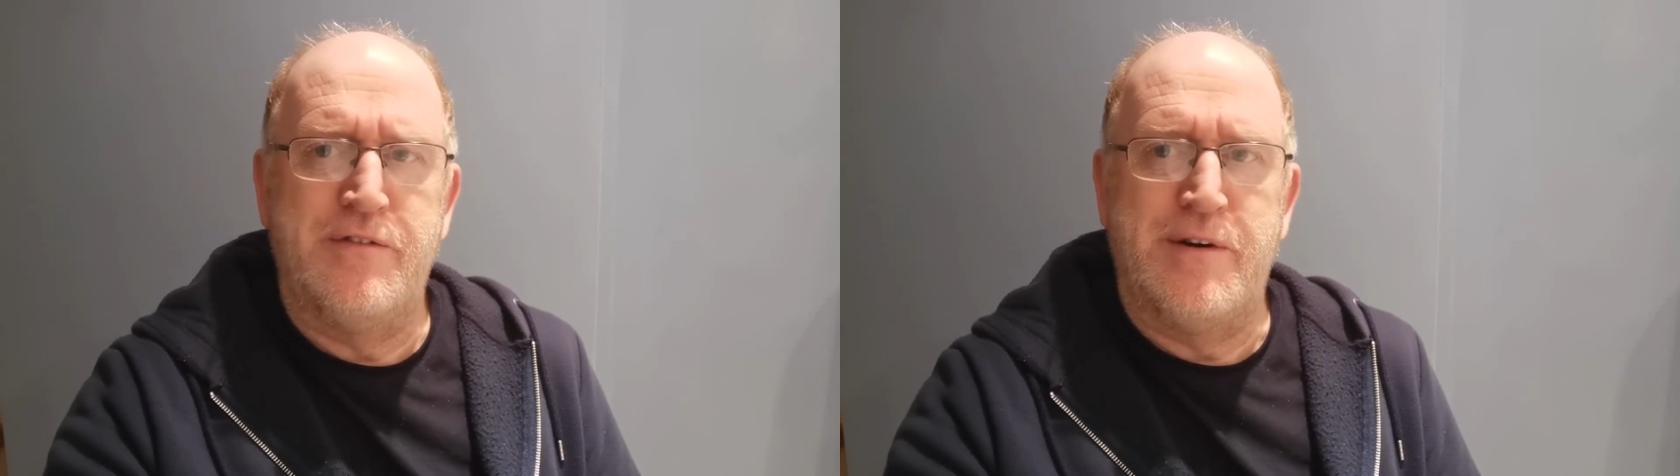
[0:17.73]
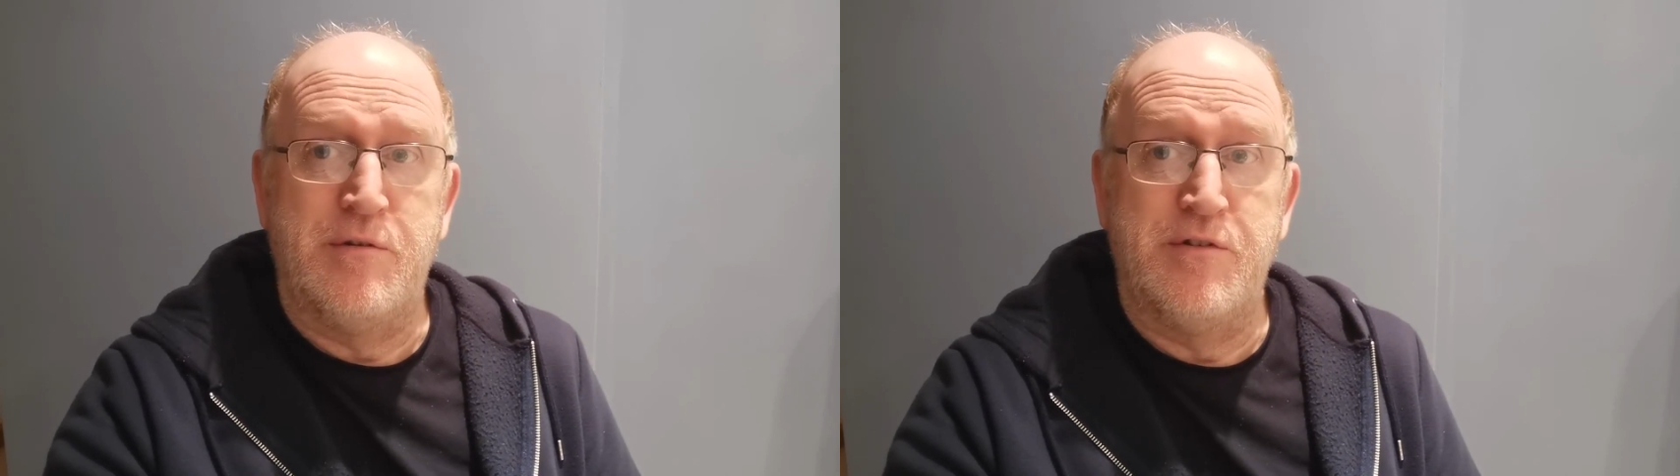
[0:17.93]

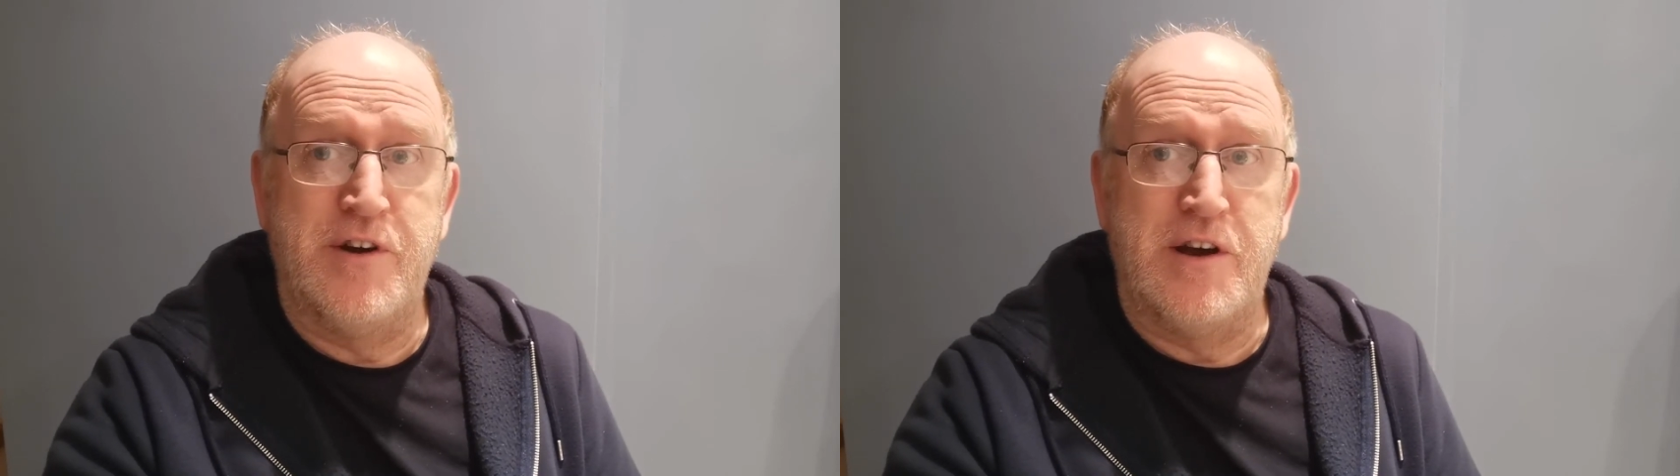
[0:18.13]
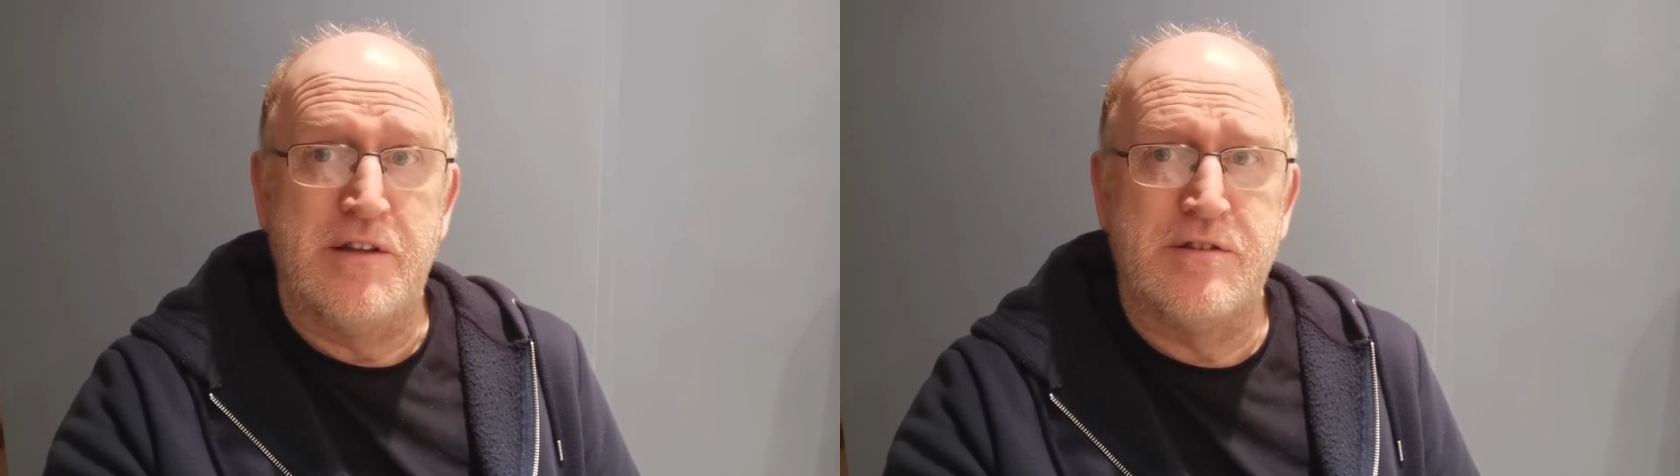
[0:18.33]
of our
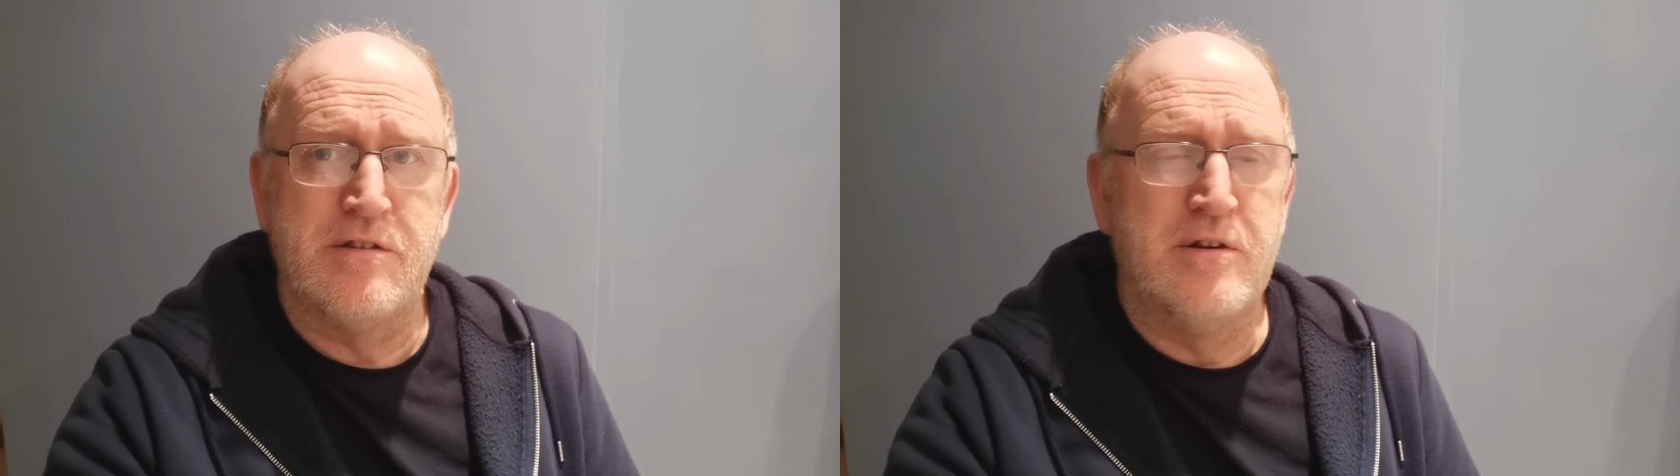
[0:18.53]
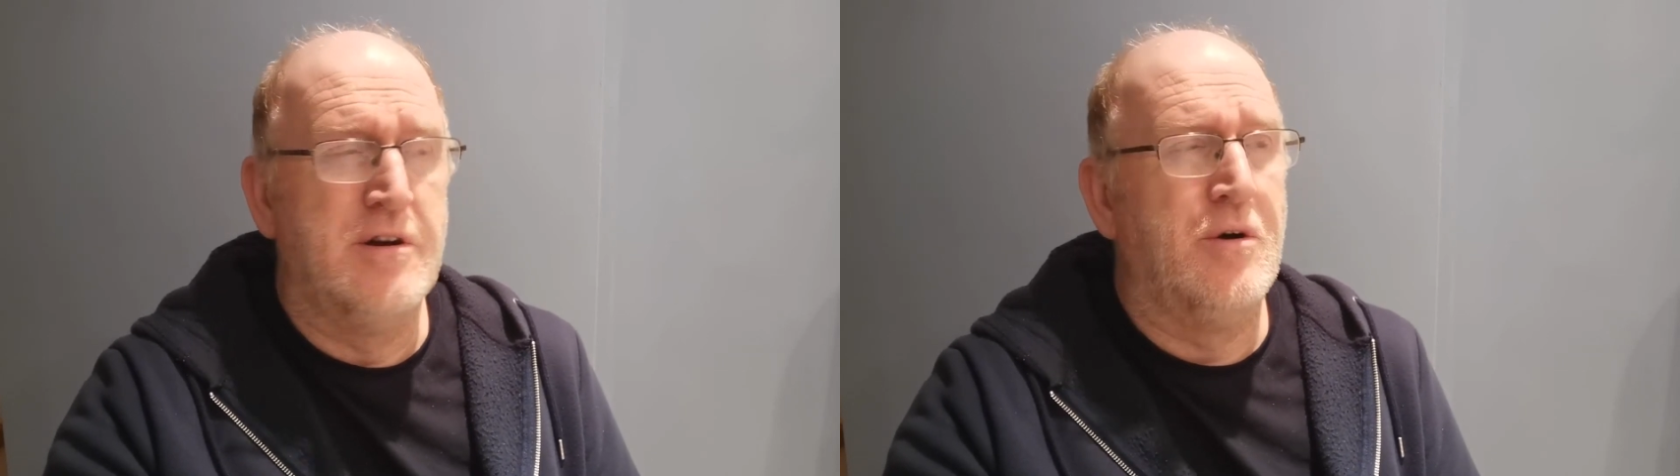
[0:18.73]
faith.
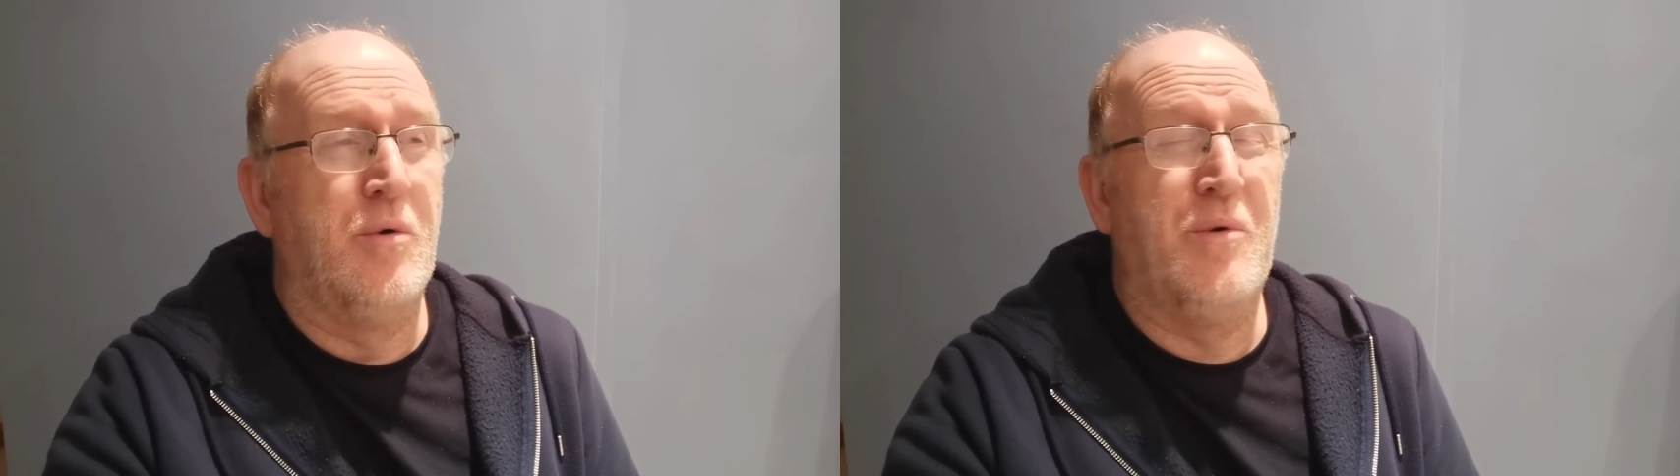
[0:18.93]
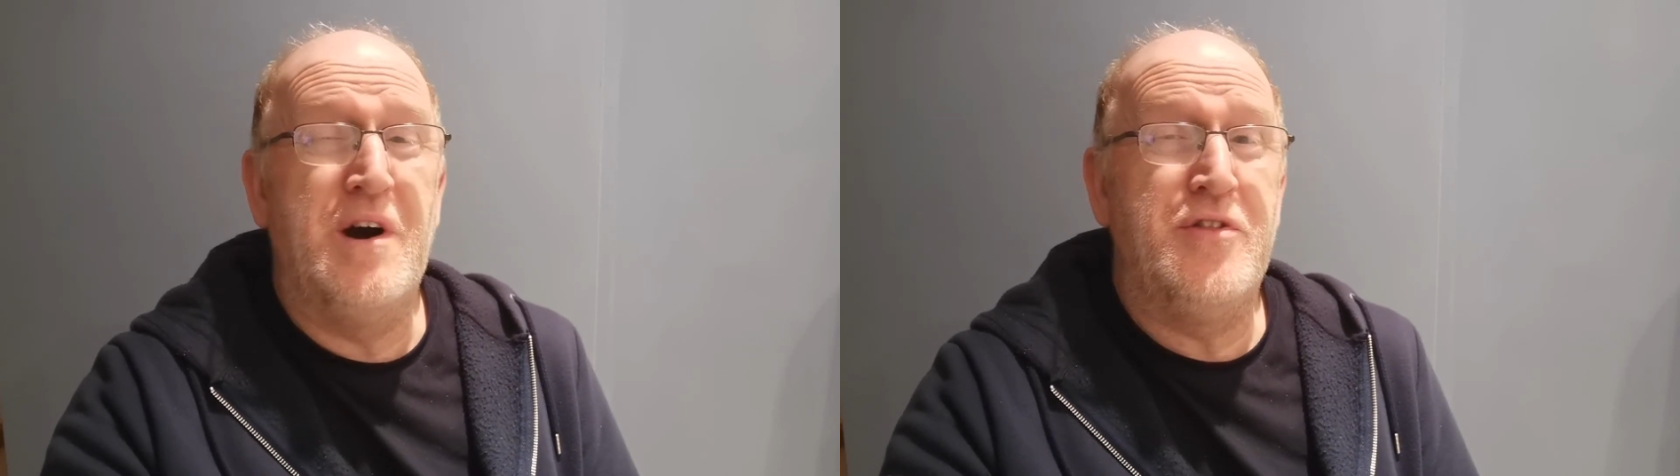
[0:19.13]

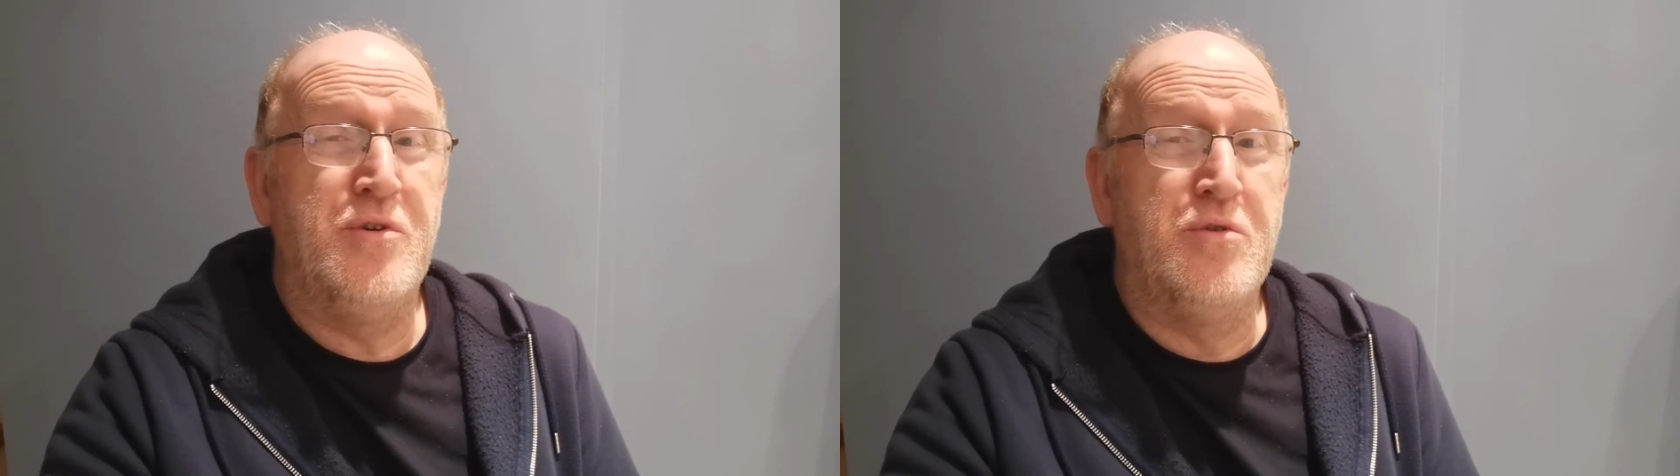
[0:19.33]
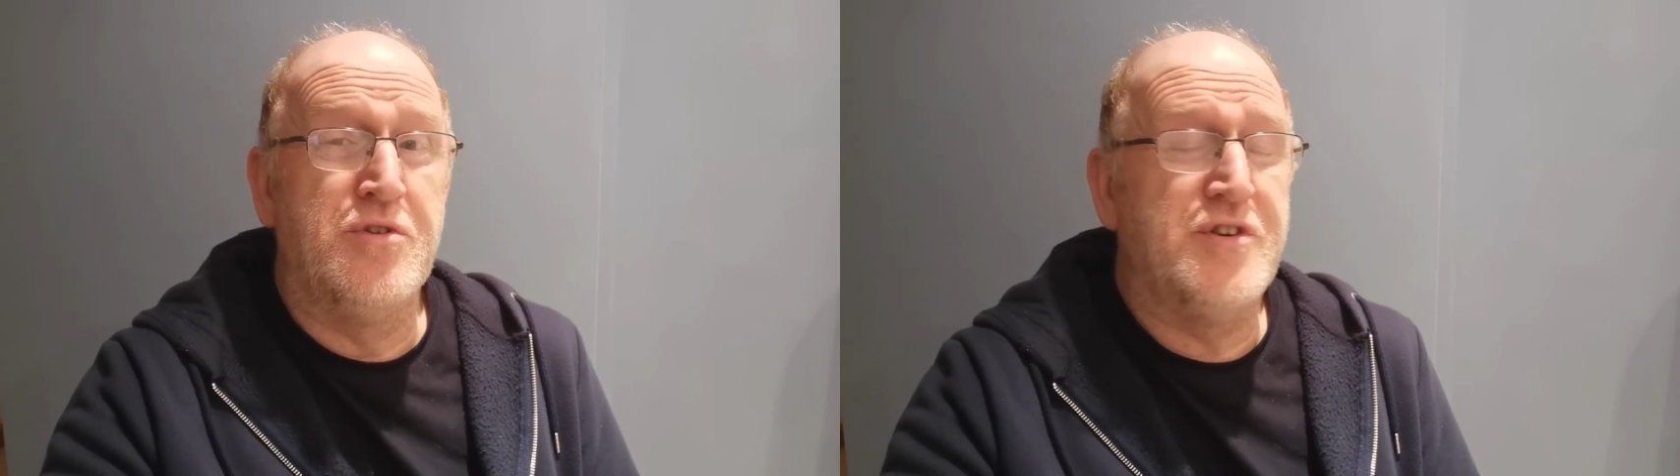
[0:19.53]
Why
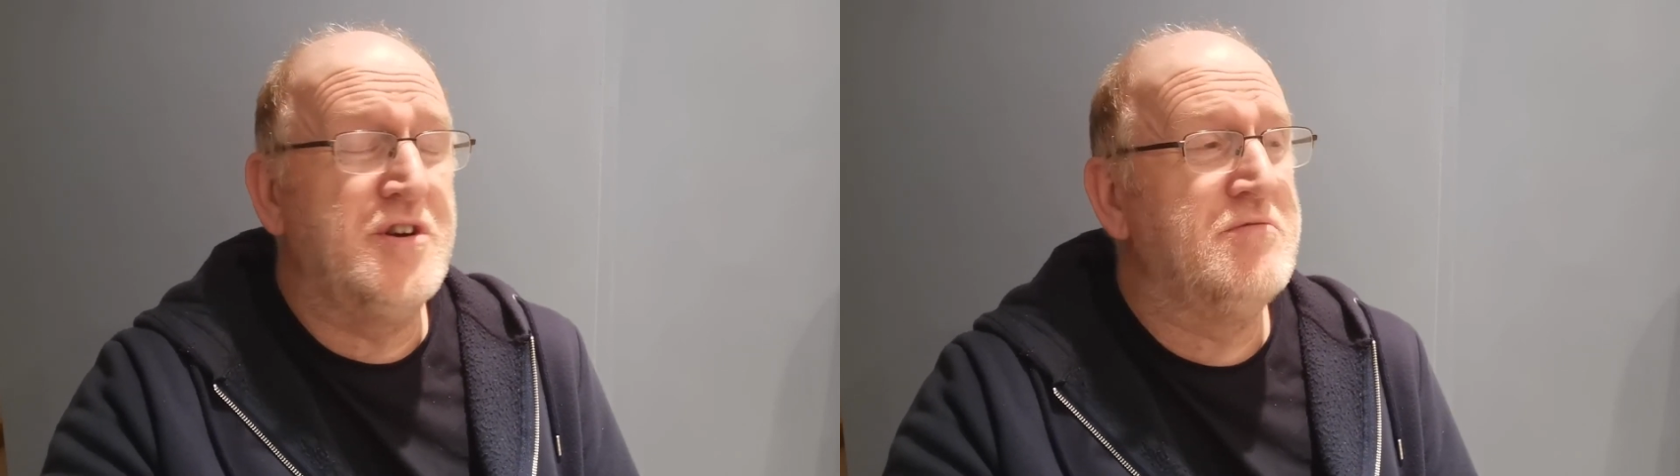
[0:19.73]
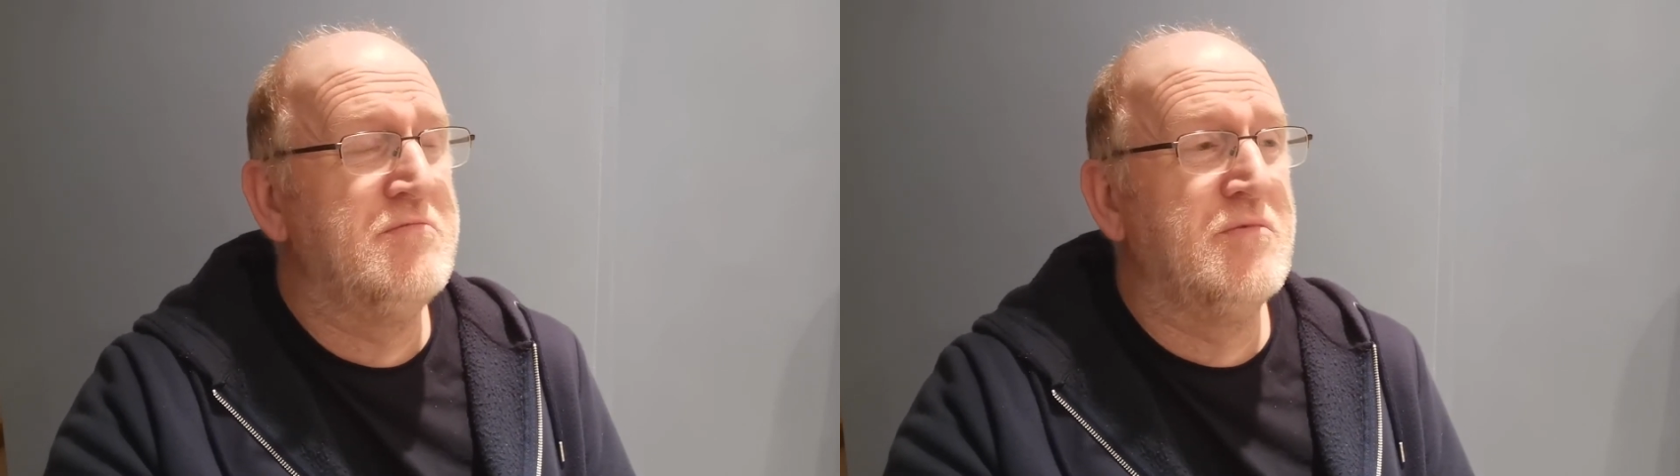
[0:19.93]
the author?